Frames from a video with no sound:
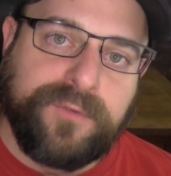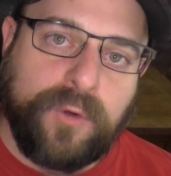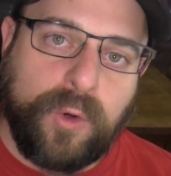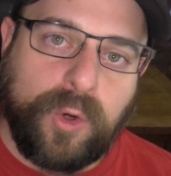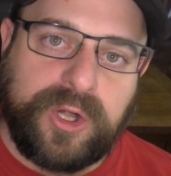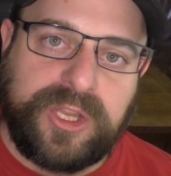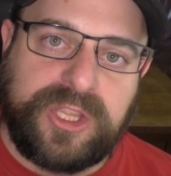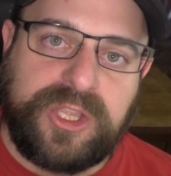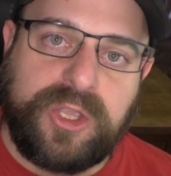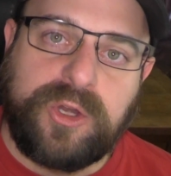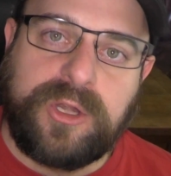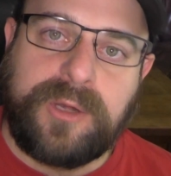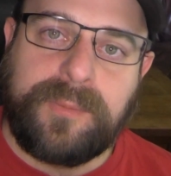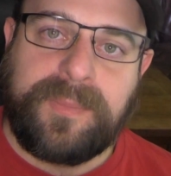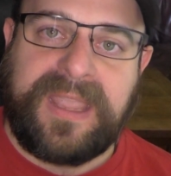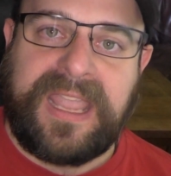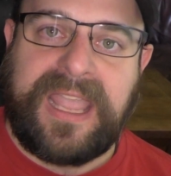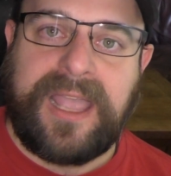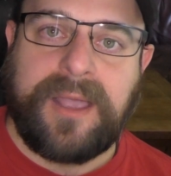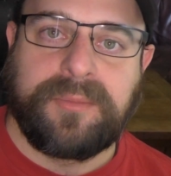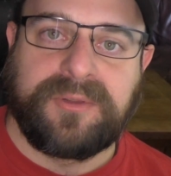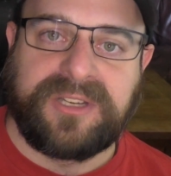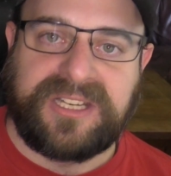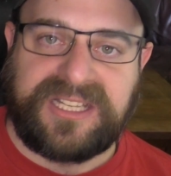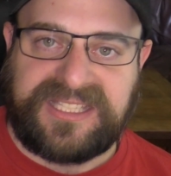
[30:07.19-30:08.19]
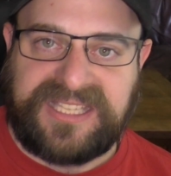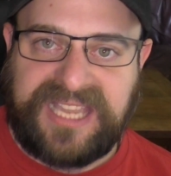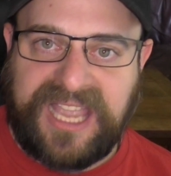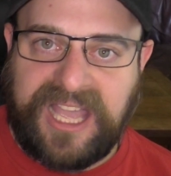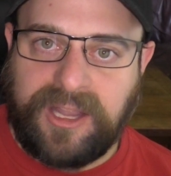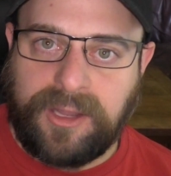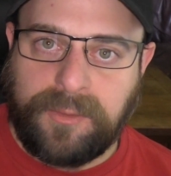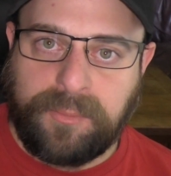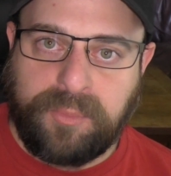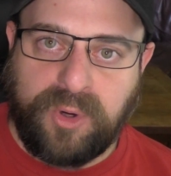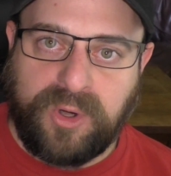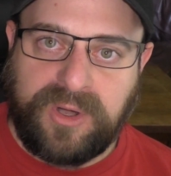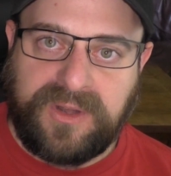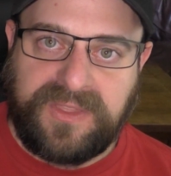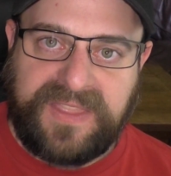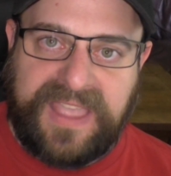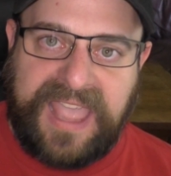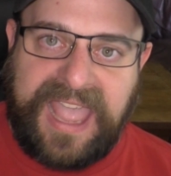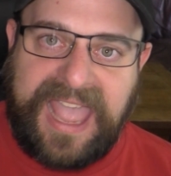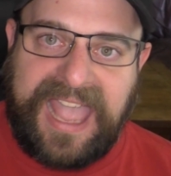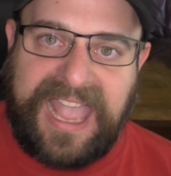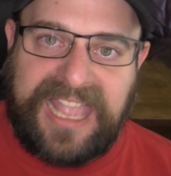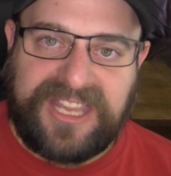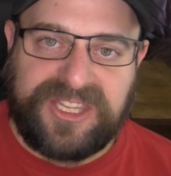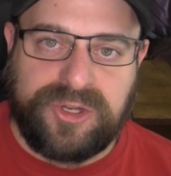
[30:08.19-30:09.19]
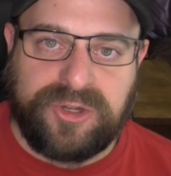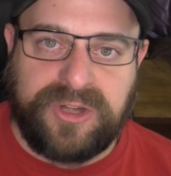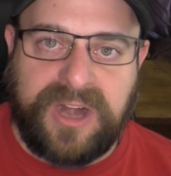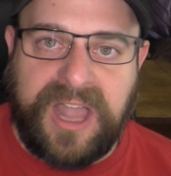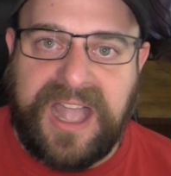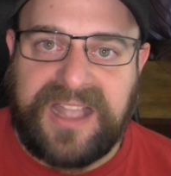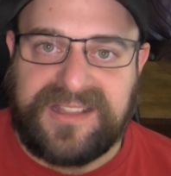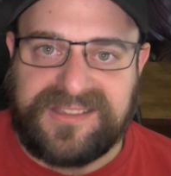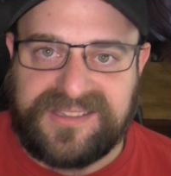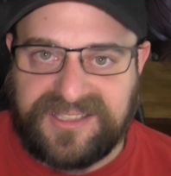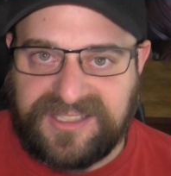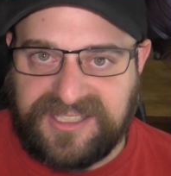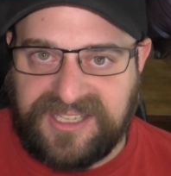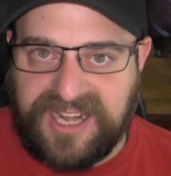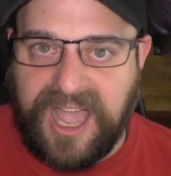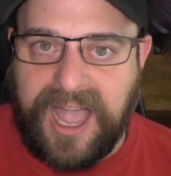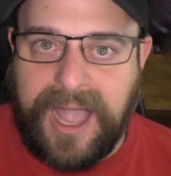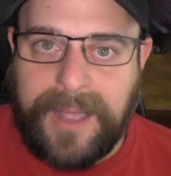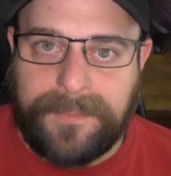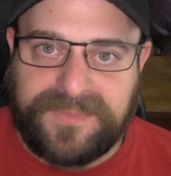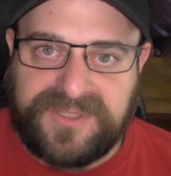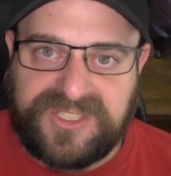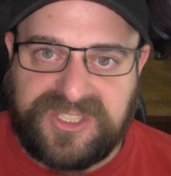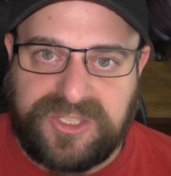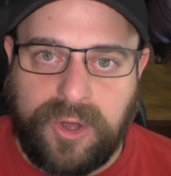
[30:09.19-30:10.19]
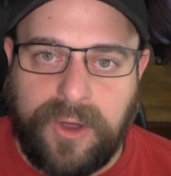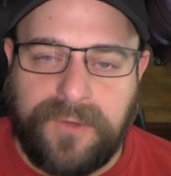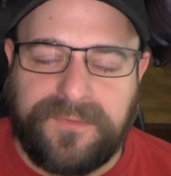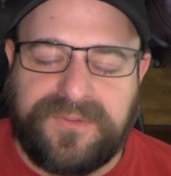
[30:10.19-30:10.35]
for you to be able to teleport that and you're not stopped.